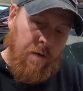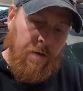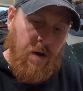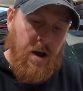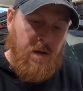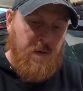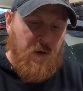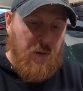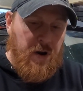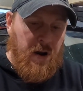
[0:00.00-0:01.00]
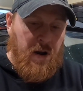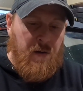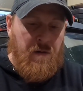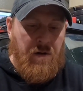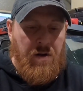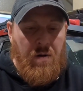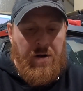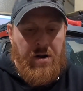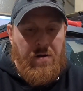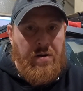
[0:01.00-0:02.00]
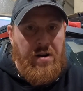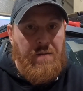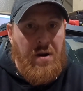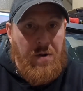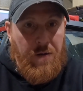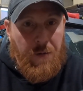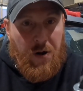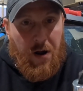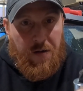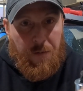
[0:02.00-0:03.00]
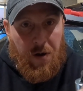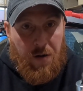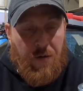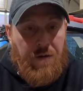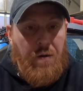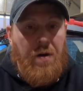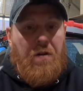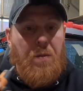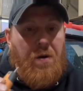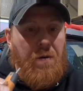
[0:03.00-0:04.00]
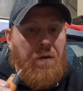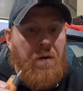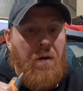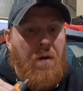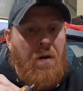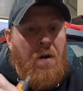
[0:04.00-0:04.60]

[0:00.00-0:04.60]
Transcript: Slide the drill bit in. You only need to leave maybe three eighths of an inch or so exposed.